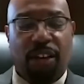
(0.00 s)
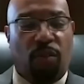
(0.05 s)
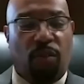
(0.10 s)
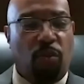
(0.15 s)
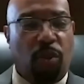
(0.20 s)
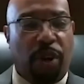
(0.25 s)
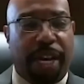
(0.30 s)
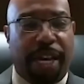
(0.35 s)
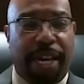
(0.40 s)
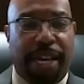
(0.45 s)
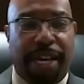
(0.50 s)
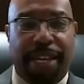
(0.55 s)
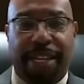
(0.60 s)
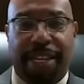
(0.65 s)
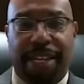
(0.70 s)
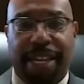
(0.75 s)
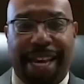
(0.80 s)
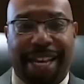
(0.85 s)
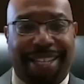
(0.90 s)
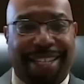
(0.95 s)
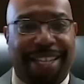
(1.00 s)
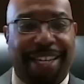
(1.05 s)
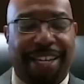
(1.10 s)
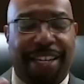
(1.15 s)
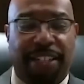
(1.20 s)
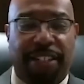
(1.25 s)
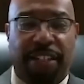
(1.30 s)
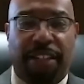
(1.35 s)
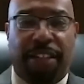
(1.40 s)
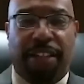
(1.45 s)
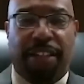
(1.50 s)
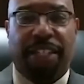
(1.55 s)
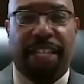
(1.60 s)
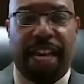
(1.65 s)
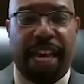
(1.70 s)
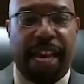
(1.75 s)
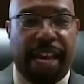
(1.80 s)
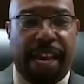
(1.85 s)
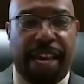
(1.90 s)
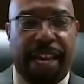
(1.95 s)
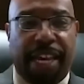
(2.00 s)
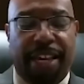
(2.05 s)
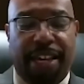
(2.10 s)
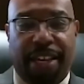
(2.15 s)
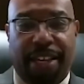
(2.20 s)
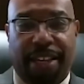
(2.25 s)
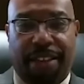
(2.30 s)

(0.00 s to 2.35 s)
when at the end of the day,